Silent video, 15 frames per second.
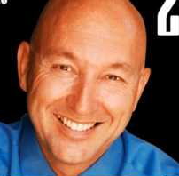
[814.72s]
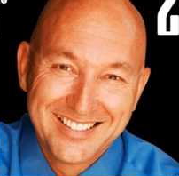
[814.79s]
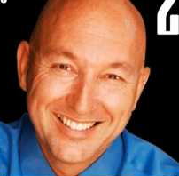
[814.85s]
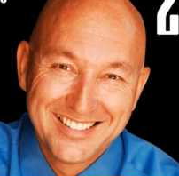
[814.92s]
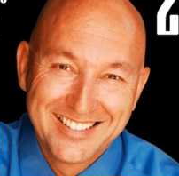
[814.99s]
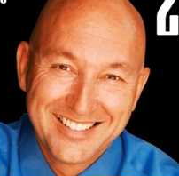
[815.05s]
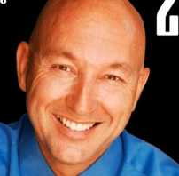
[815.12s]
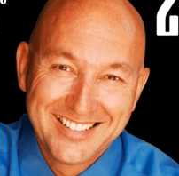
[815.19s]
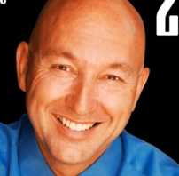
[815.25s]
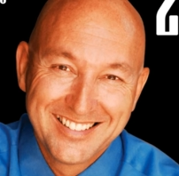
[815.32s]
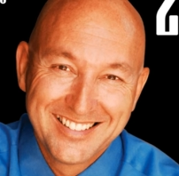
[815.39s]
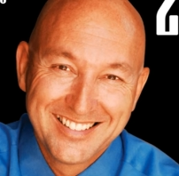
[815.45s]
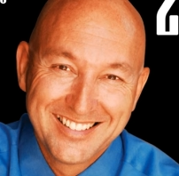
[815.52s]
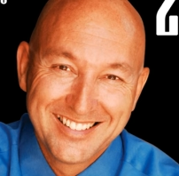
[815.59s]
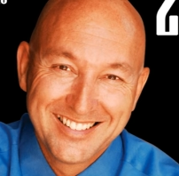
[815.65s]

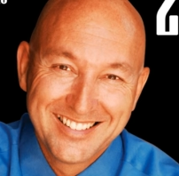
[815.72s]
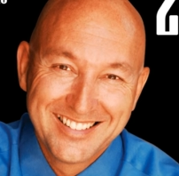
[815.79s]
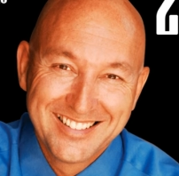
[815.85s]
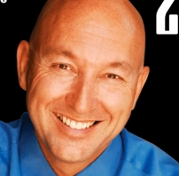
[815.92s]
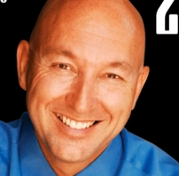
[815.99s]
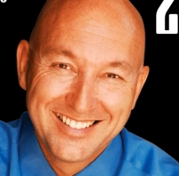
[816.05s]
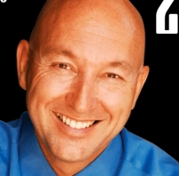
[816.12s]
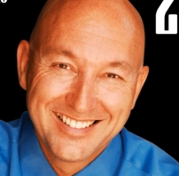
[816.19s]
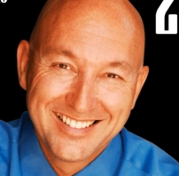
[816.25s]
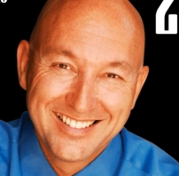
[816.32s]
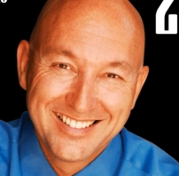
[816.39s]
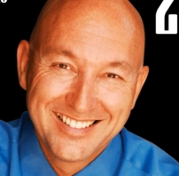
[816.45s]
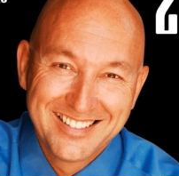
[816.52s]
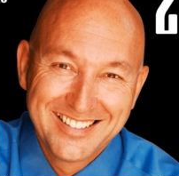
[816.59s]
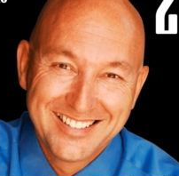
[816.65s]

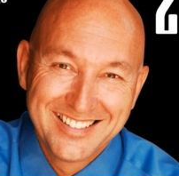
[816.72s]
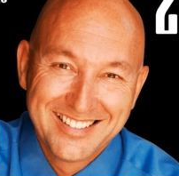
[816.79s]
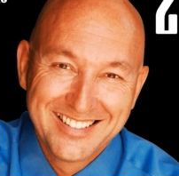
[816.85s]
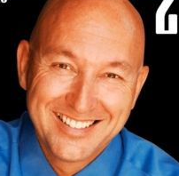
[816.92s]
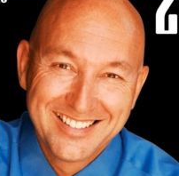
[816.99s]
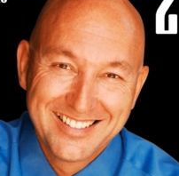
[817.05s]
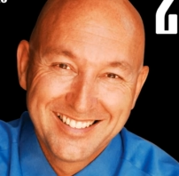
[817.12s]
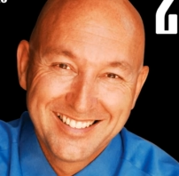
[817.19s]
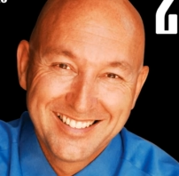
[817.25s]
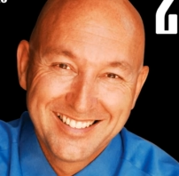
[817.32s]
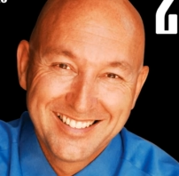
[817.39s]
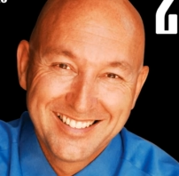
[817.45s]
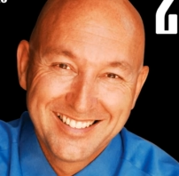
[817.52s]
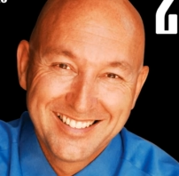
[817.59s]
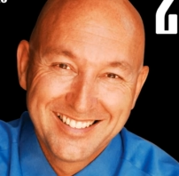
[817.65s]

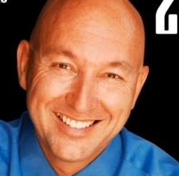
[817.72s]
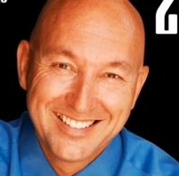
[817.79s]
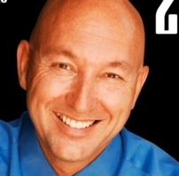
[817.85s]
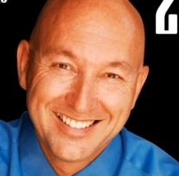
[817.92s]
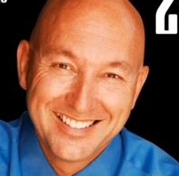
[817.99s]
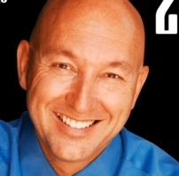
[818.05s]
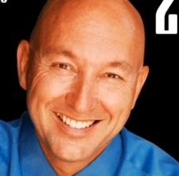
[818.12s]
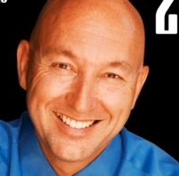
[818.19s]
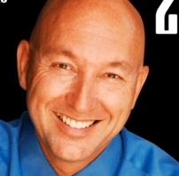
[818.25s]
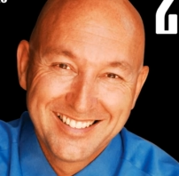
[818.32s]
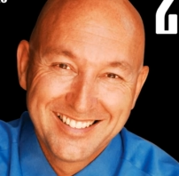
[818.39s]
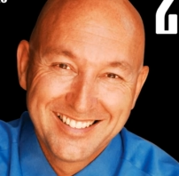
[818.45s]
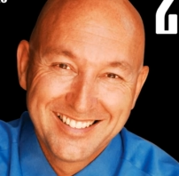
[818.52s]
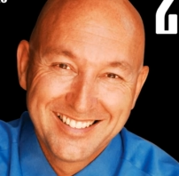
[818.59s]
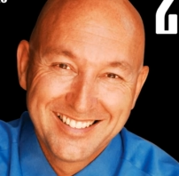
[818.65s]

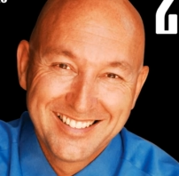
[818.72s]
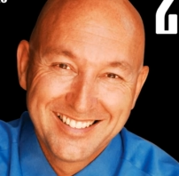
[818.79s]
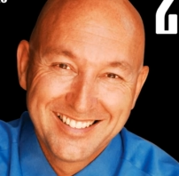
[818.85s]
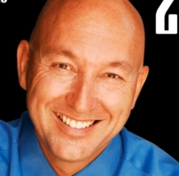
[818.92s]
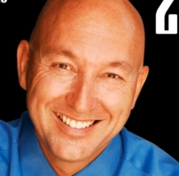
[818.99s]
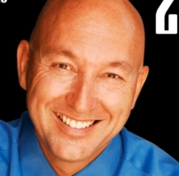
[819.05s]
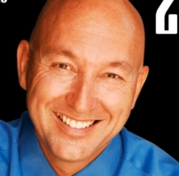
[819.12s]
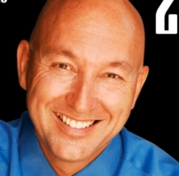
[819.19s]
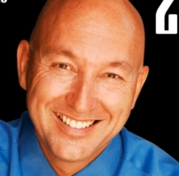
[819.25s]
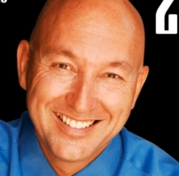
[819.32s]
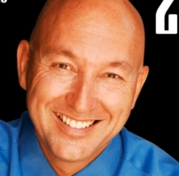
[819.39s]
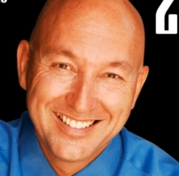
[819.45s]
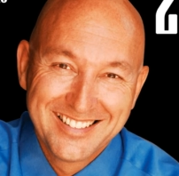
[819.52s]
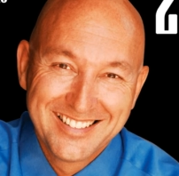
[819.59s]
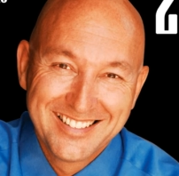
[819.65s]

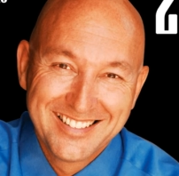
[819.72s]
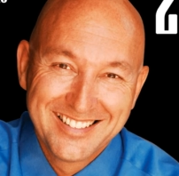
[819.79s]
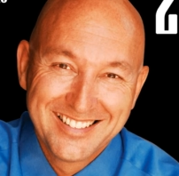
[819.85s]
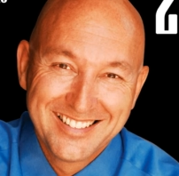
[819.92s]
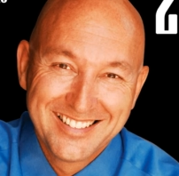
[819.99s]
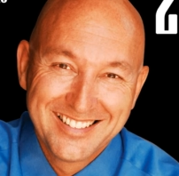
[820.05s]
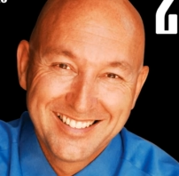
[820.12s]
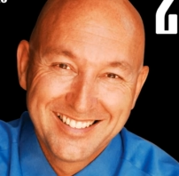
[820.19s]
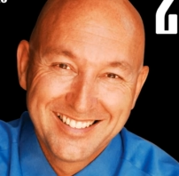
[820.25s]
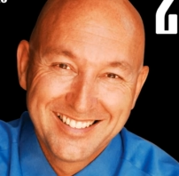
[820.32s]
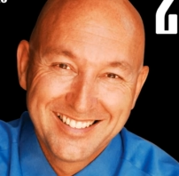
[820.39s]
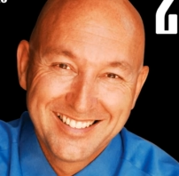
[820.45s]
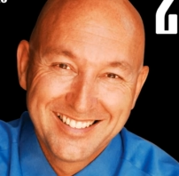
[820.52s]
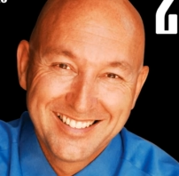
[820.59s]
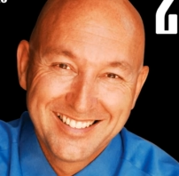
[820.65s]

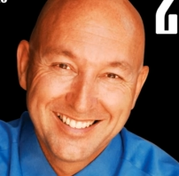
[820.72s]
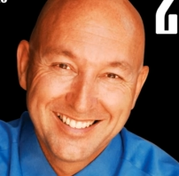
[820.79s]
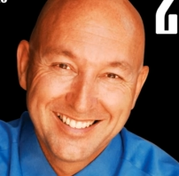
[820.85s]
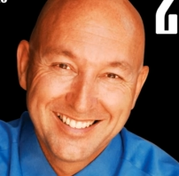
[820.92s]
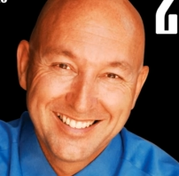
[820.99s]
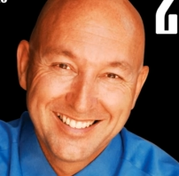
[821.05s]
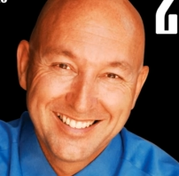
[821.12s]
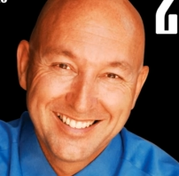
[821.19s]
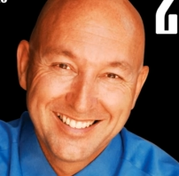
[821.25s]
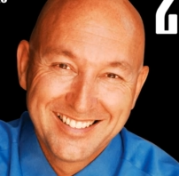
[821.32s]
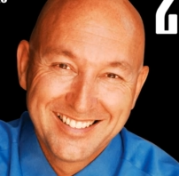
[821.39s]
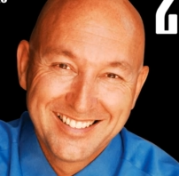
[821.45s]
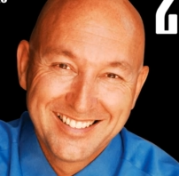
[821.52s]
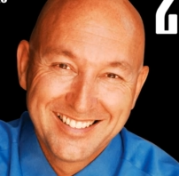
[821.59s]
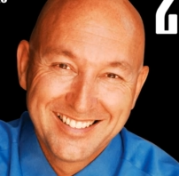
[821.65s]

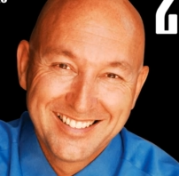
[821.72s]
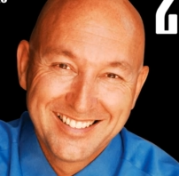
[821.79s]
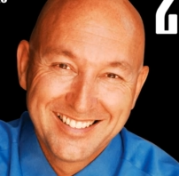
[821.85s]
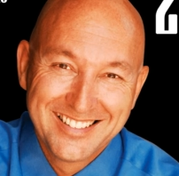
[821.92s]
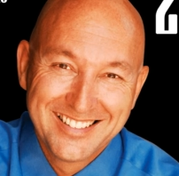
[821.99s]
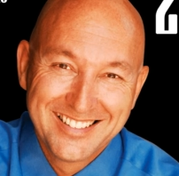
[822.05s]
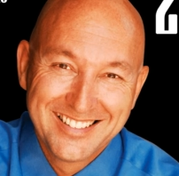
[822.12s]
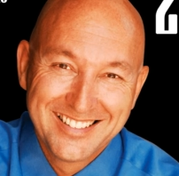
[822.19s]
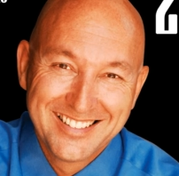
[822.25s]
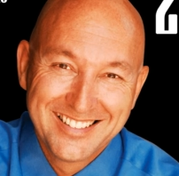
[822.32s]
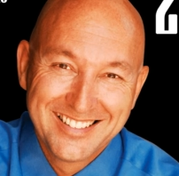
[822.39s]
[no speech]